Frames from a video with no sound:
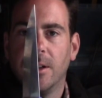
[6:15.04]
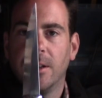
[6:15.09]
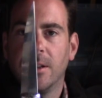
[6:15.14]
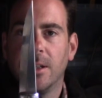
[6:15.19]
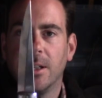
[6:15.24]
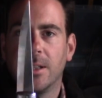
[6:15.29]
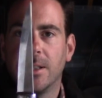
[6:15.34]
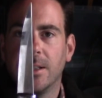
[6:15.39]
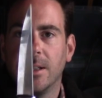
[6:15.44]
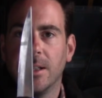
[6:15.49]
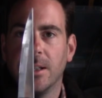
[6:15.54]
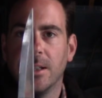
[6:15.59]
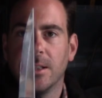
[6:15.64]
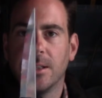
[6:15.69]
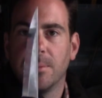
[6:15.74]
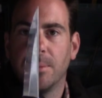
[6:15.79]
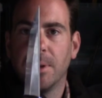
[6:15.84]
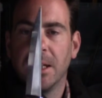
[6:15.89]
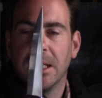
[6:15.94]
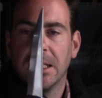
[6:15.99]
This is
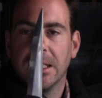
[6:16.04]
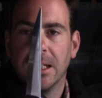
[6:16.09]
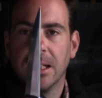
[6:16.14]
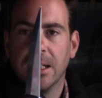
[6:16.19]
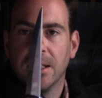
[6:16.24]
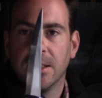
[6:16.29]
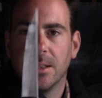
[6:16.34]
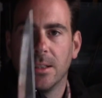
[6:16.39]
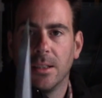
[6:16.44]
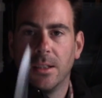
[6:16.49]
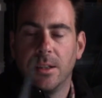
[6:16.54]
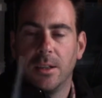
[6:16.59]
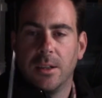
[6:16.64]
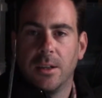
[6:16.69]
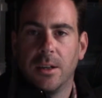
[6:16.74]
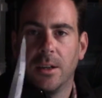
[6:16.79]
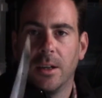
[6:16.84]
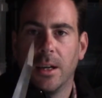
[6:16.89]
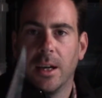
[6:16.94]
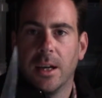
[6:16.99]
the bee's knees. You
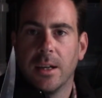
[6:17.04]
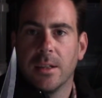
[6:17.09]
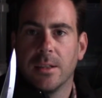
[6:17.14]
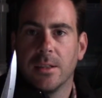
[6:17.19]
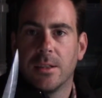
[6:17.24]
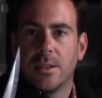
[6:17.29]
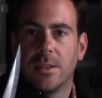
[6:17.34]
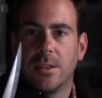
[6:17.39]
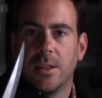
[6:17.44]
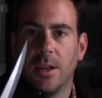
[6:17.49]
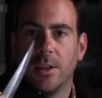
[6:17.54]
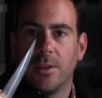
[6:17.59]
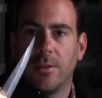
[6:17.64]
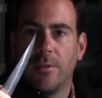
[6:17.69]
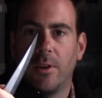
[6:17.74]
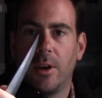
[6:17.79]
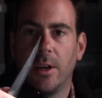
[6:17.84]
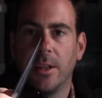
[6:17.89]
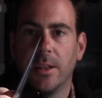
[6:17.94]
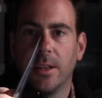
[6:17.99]
can get such
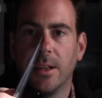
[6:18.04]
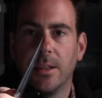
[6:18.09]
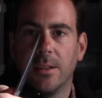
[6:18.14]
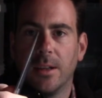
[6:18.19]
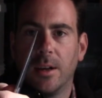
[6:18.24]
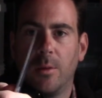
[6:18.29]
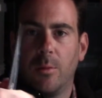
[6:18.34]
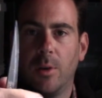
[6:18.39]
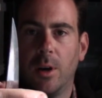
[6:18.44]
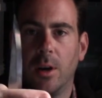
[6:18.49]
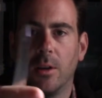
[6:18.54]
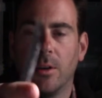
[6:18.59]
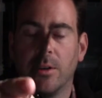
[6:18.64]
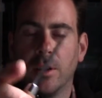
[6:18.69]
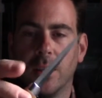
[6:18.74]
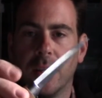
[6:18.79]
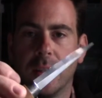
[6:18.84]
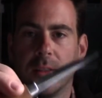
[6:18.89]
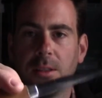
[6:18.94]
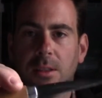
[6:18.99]
fine detail work on
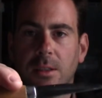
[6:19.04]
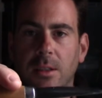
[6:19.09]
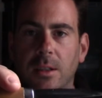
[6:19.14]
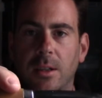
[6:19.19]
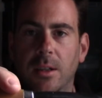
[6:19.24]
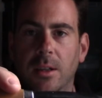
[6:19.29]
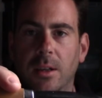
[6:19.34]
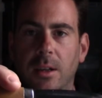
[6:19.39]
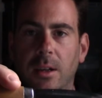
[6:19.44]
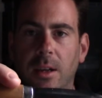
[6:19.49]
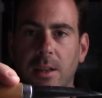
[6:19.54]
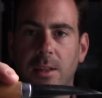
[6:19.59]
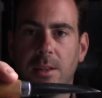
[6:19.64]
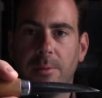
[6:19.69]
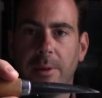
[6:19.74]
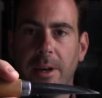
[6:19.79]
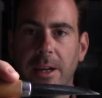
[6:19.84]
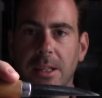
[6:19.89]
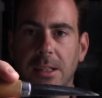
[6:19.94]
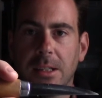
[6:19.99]
this. It's
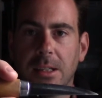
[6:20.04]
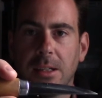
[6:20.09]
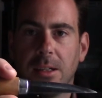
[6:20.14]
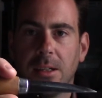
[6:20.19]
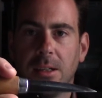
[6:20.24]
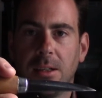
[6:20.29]
amazing.